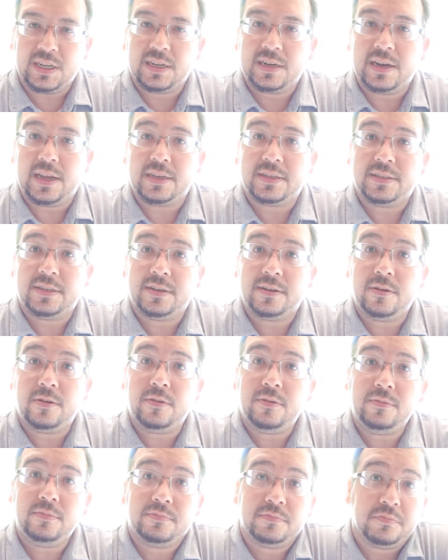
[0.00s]
Next thing you
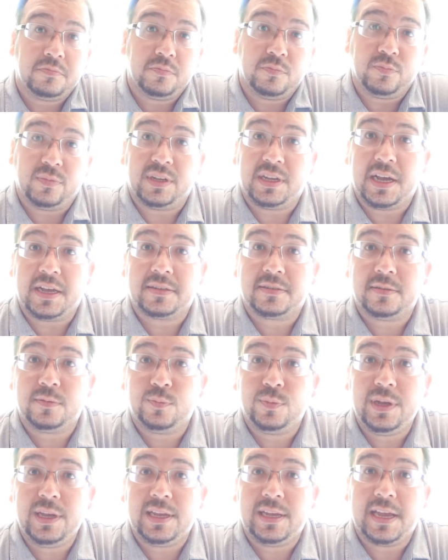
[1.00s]
know, we got
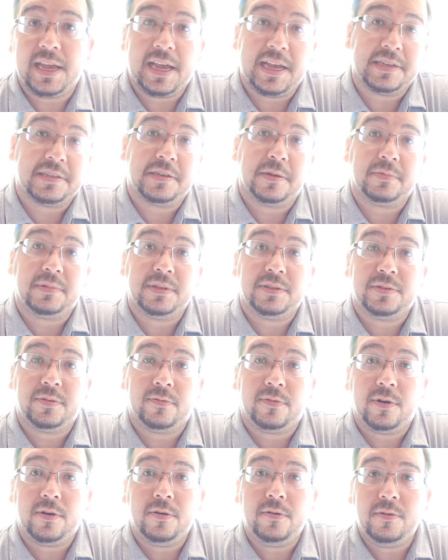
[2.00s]
some weed. He had something to
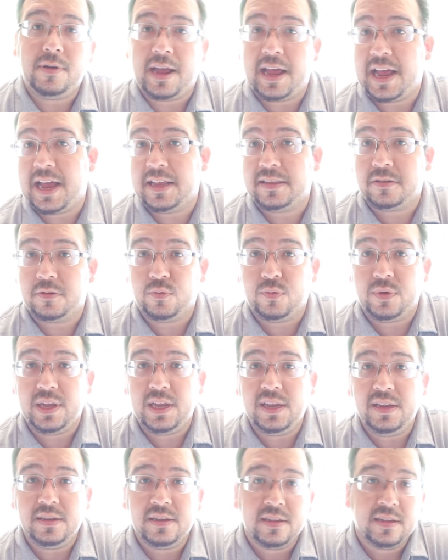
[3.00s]
roll. I had the
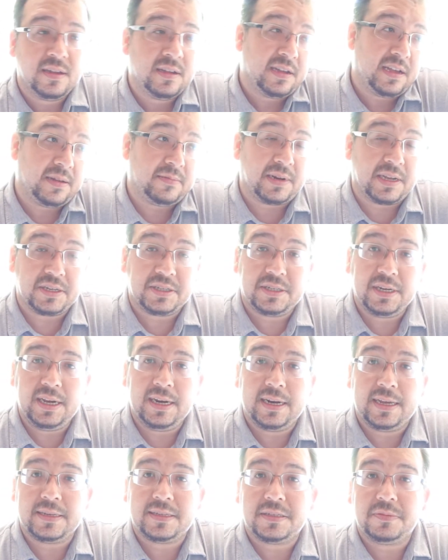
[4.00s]
weed. I'm like, shit,
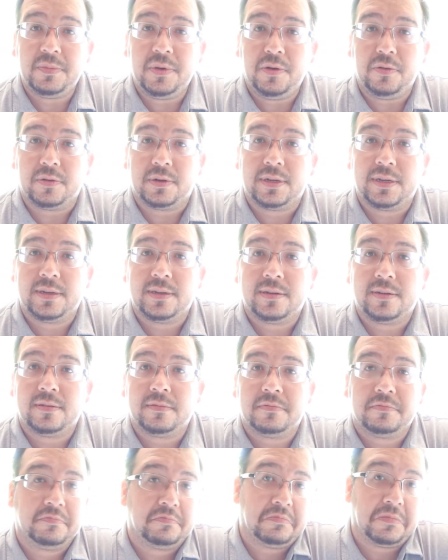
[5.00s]
let's smoke.
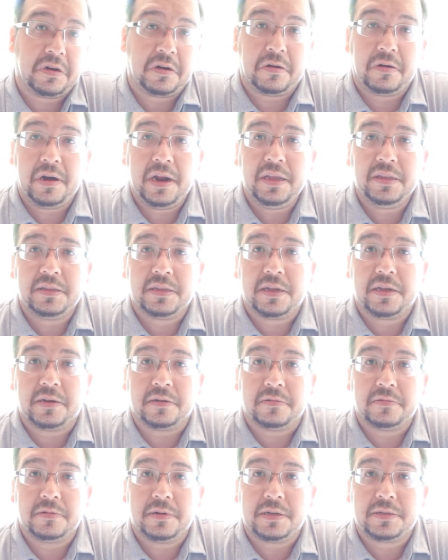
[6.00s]
All right
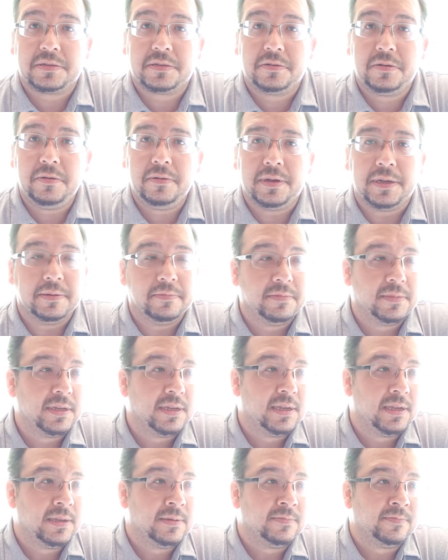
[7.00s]
then, let's do it.
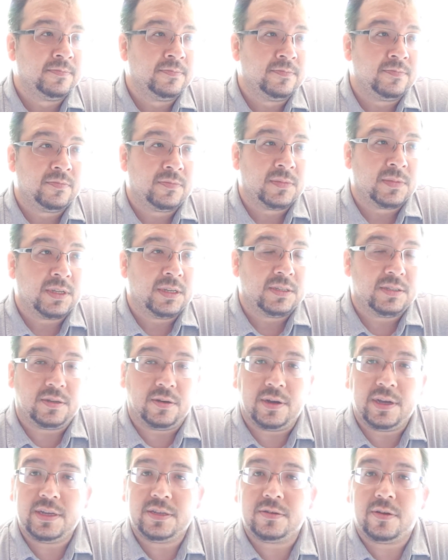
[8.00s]
So
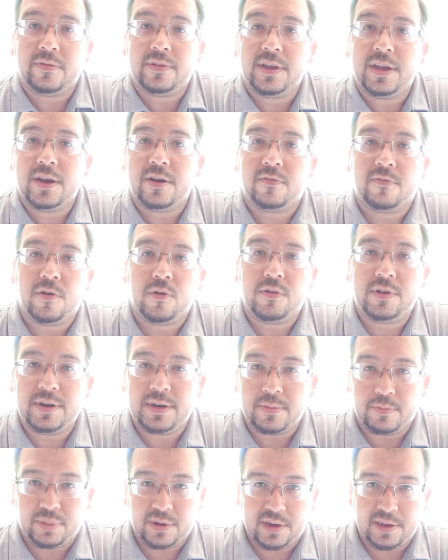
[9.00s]
he's over here rolling
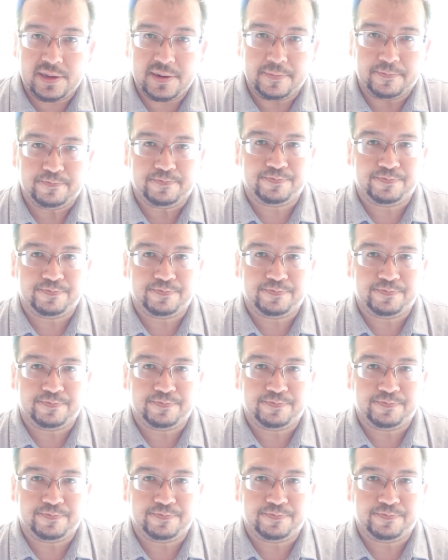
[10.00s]
the blunt.